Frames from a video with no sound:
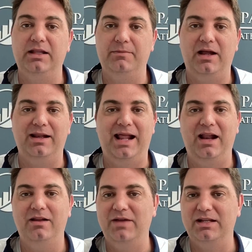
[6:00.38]
about it, how
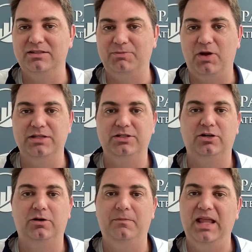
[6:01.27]
to vet a
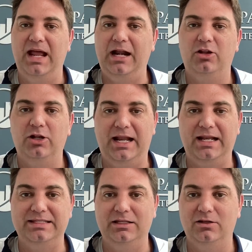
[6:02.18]
sponsor, how to look at a
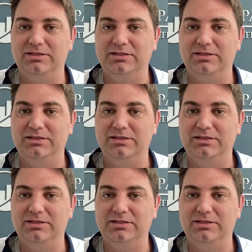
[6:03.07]
deal.